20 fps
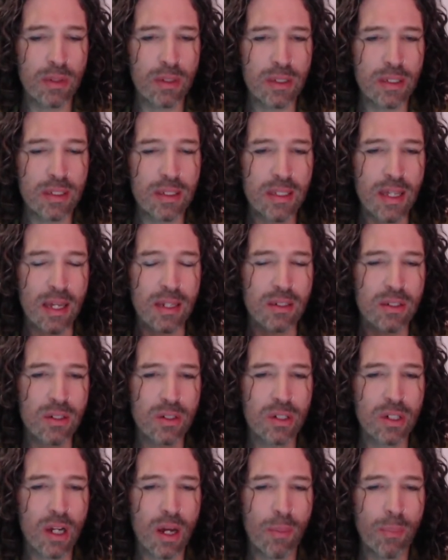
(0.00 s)
yes,
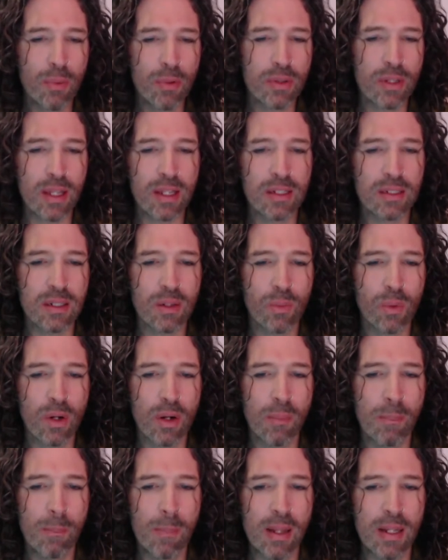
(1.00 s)
there's a couple things I want
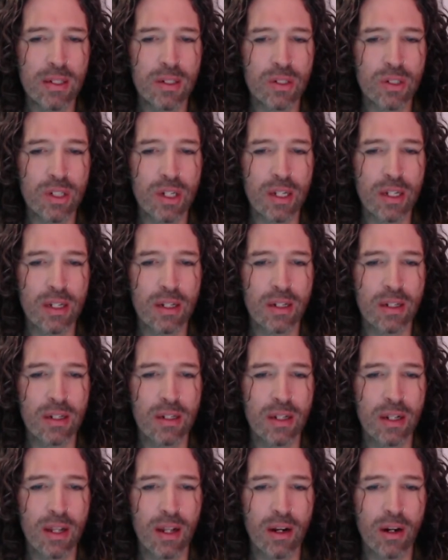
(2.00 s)
to mention
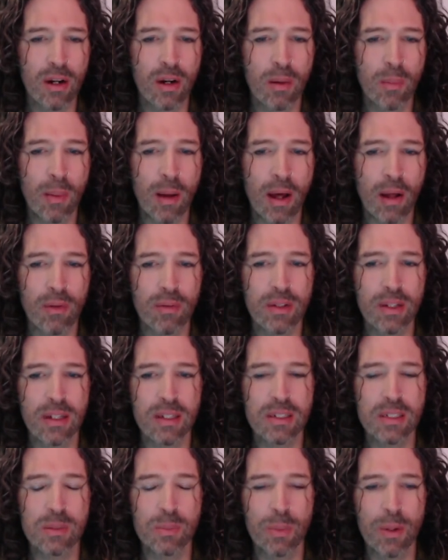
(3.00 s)
that are about
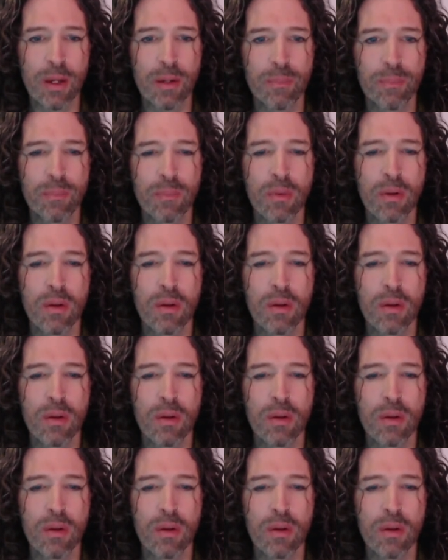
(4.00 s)
this, but